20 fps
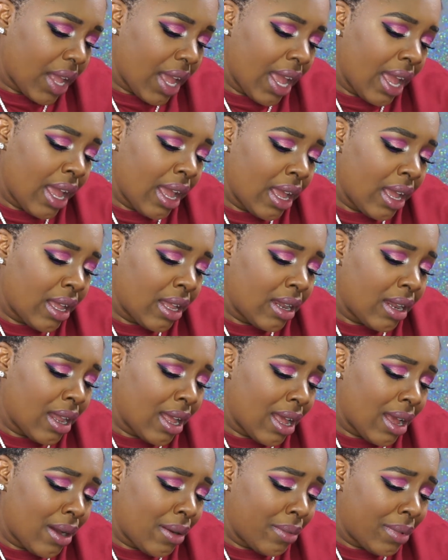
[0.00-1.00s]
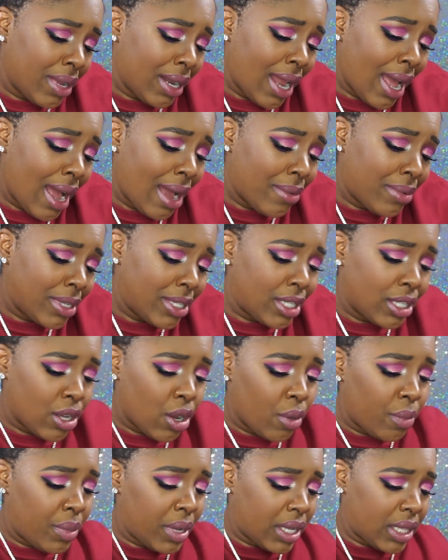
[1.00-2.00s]
And when I went to
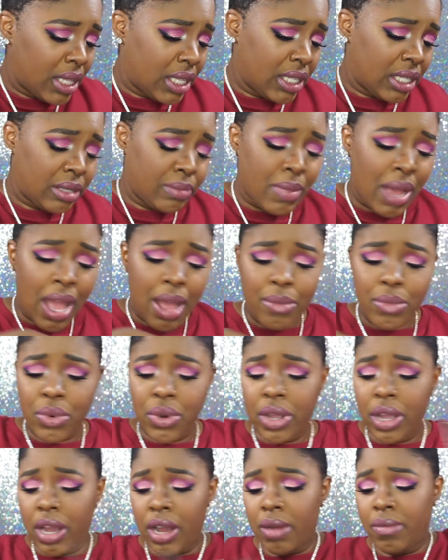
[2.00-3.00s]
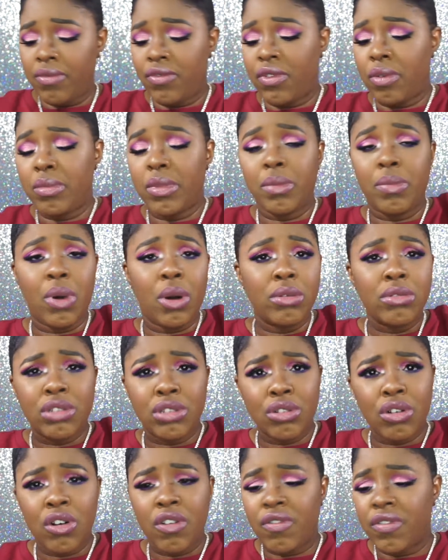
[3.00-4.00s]
go pick this bad boy up from the
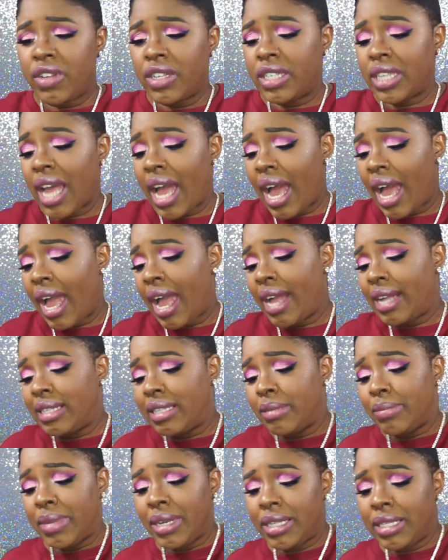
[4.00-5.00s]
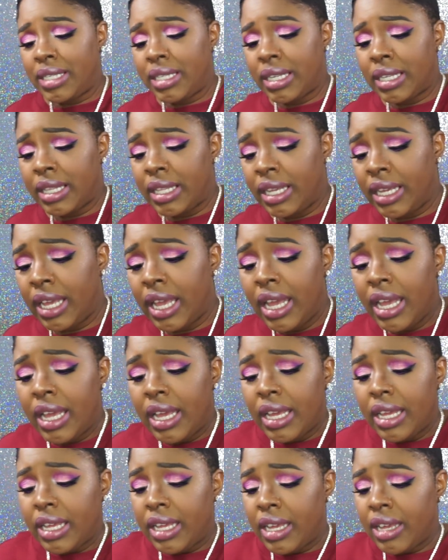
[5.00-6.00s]
post office, I had to basically
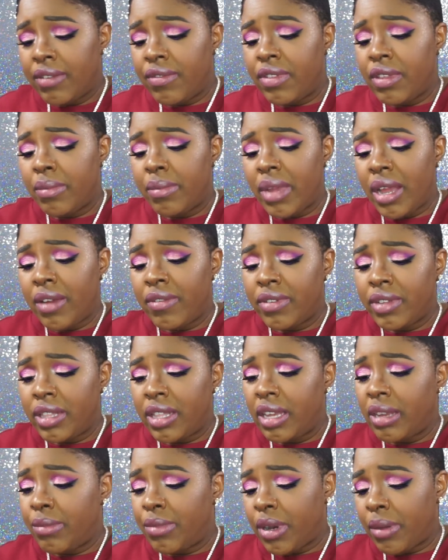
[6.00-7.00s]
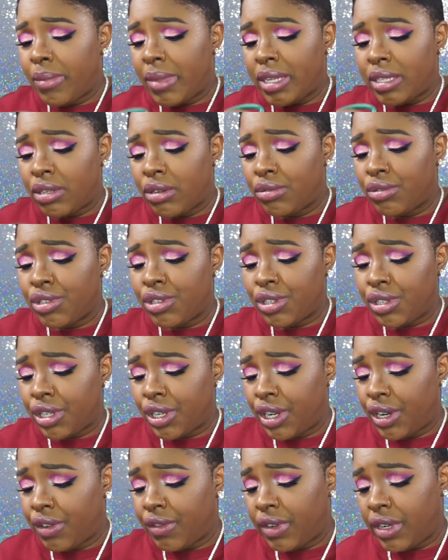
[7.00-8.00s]
give them everything but my social
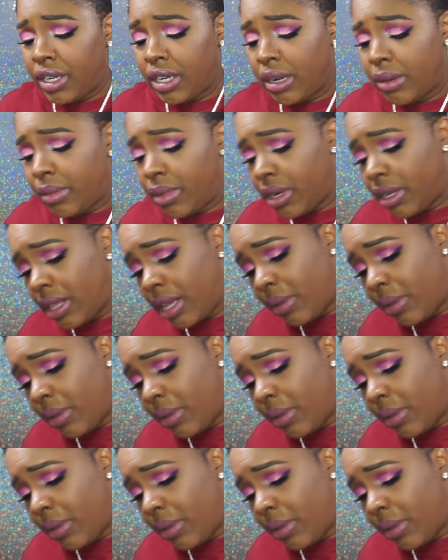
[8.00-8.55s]
security number.